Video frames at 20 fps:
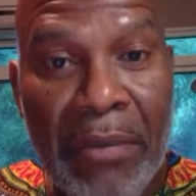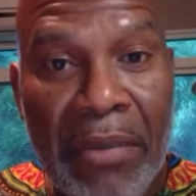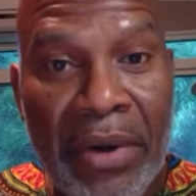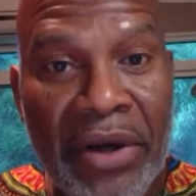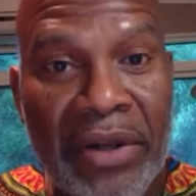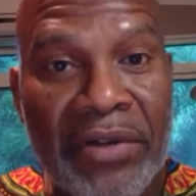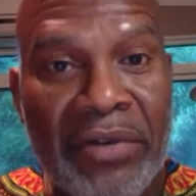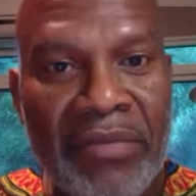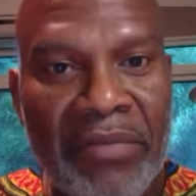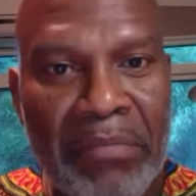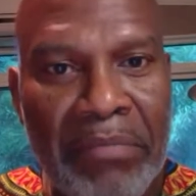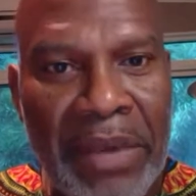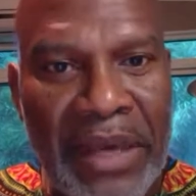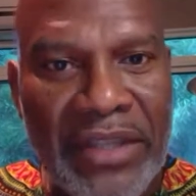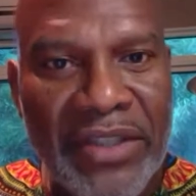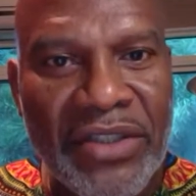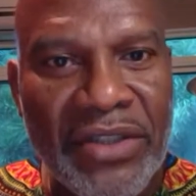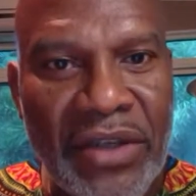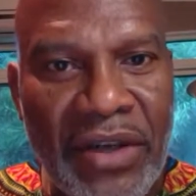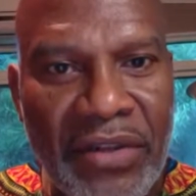But
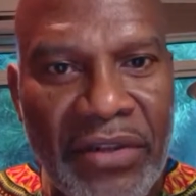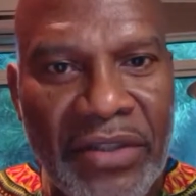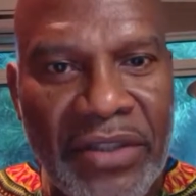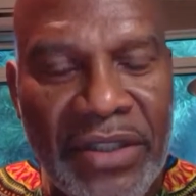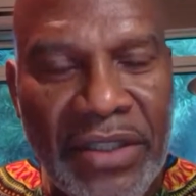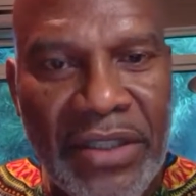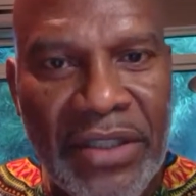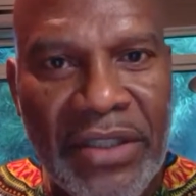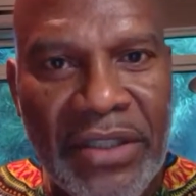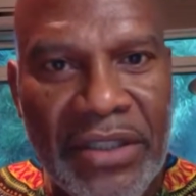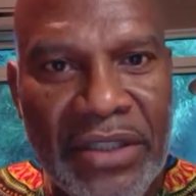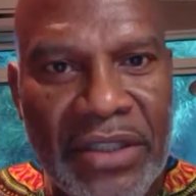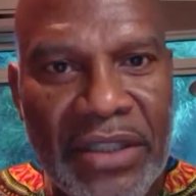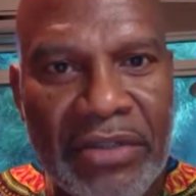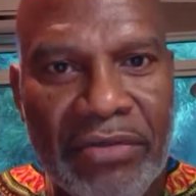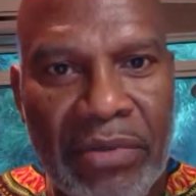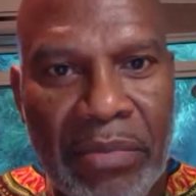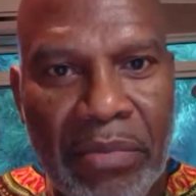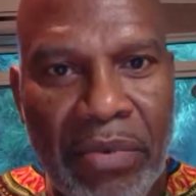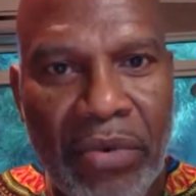based on the
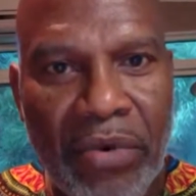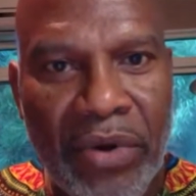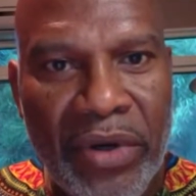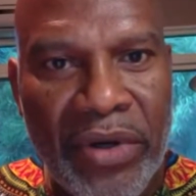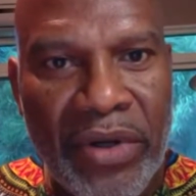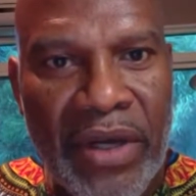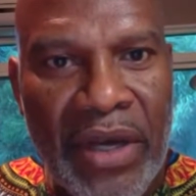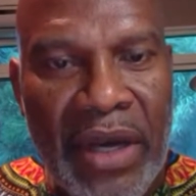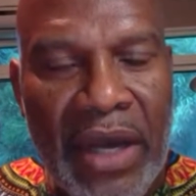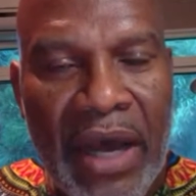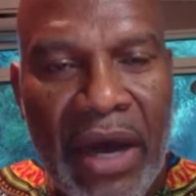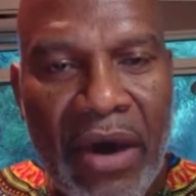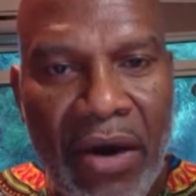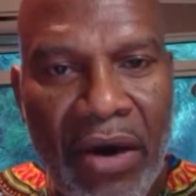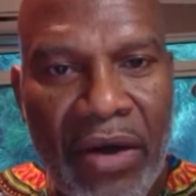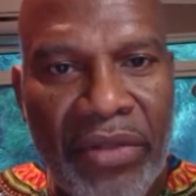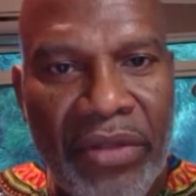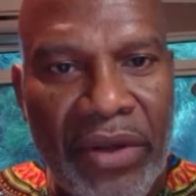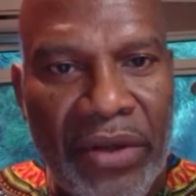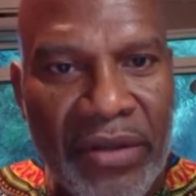CDC report,
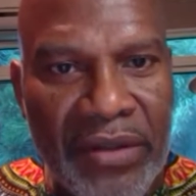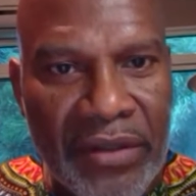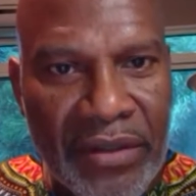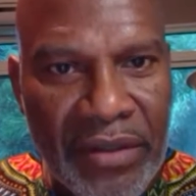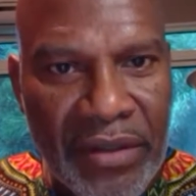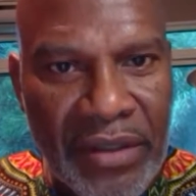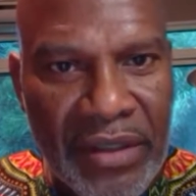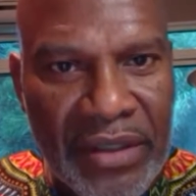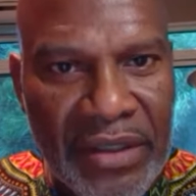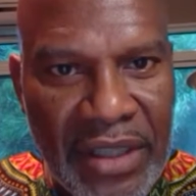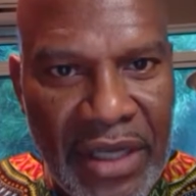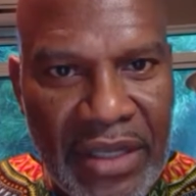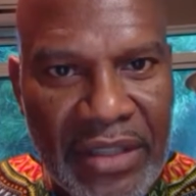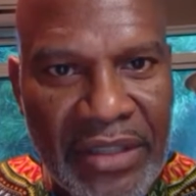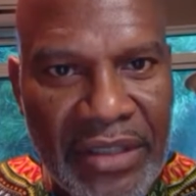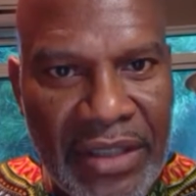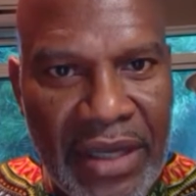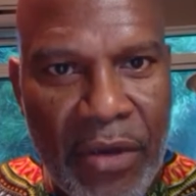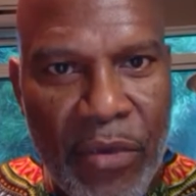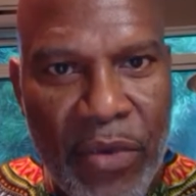on the
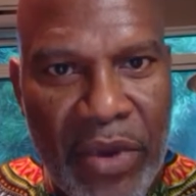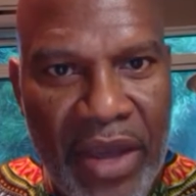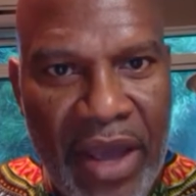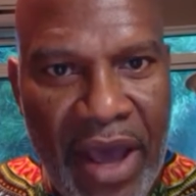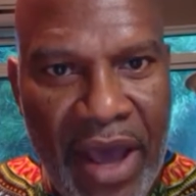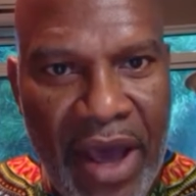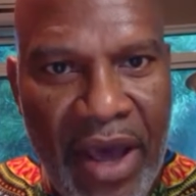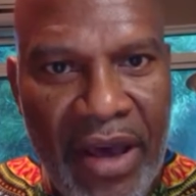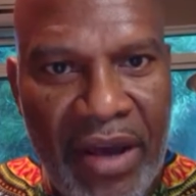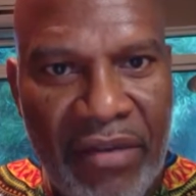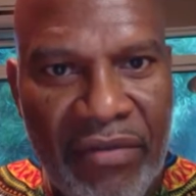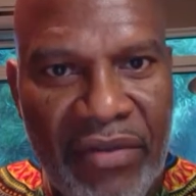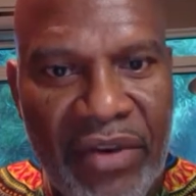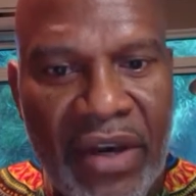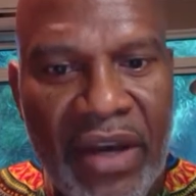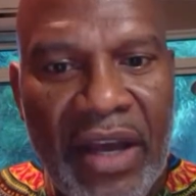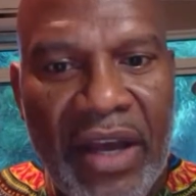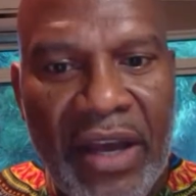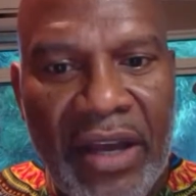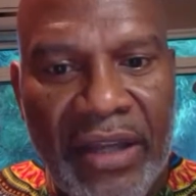tests that we have,
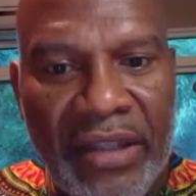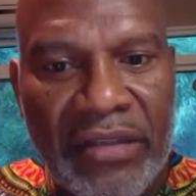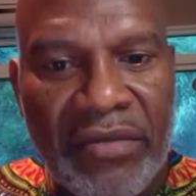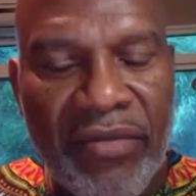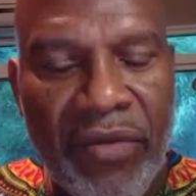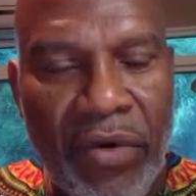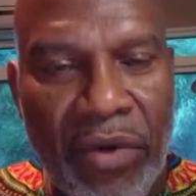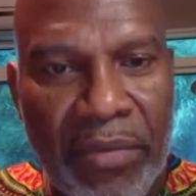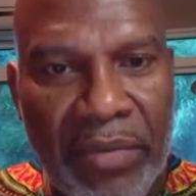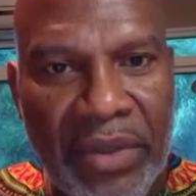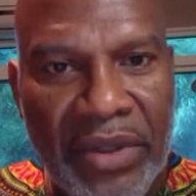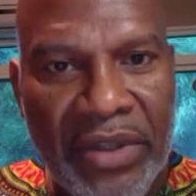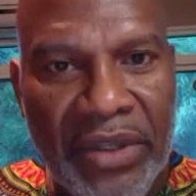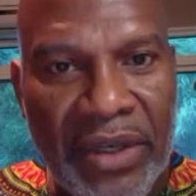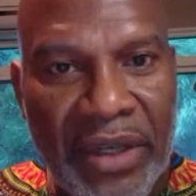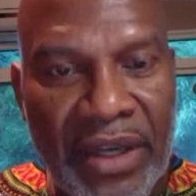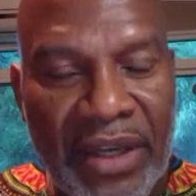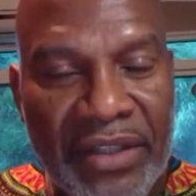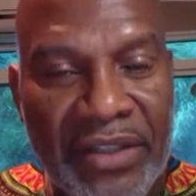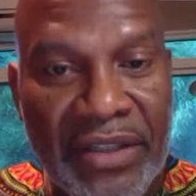it's 4
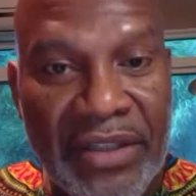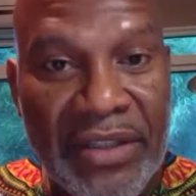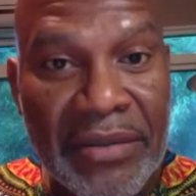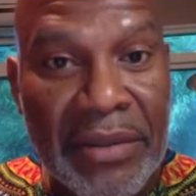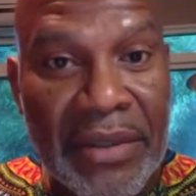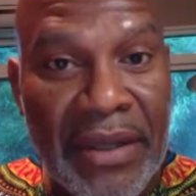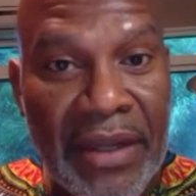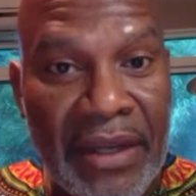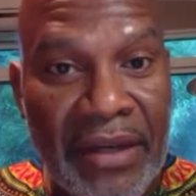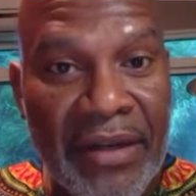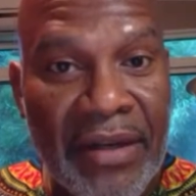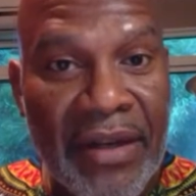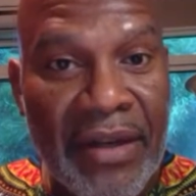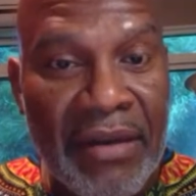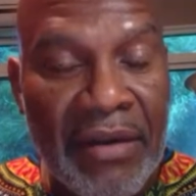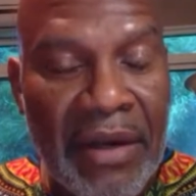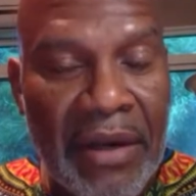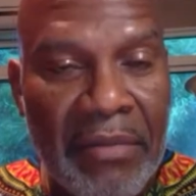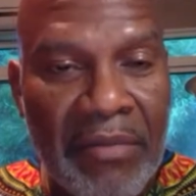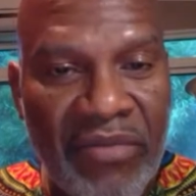million cases and
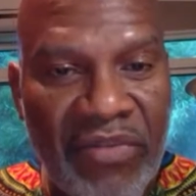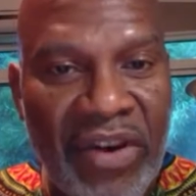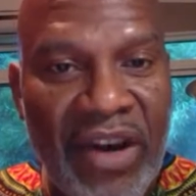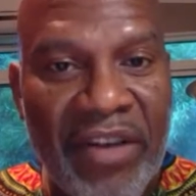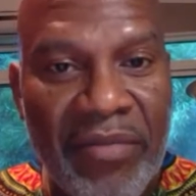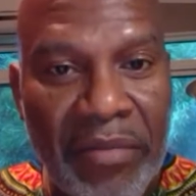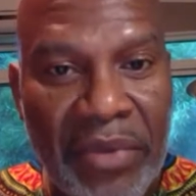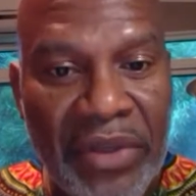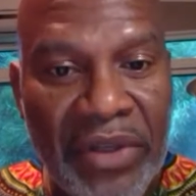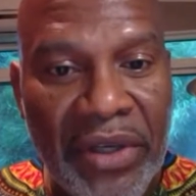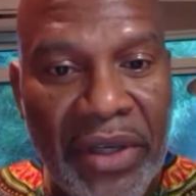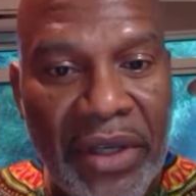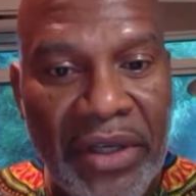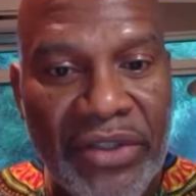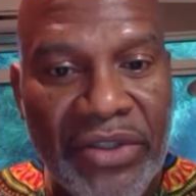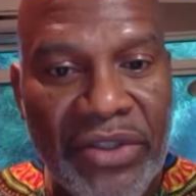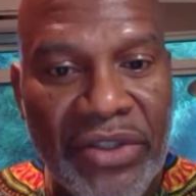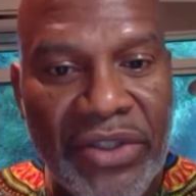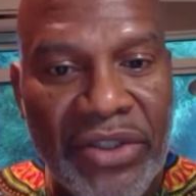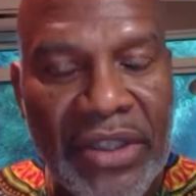5 million
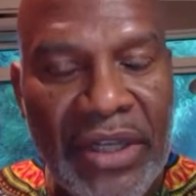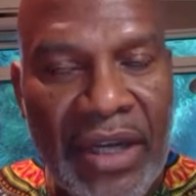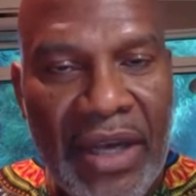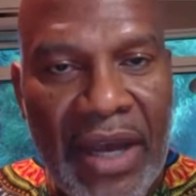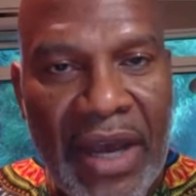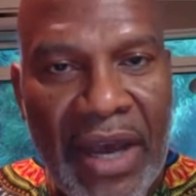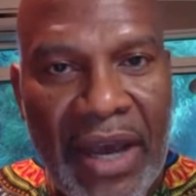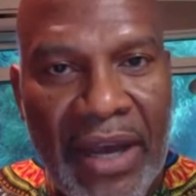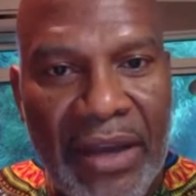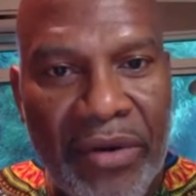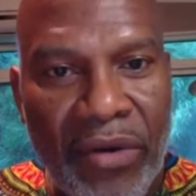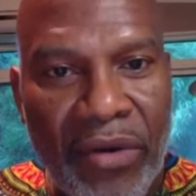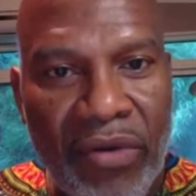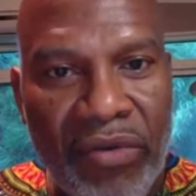cases and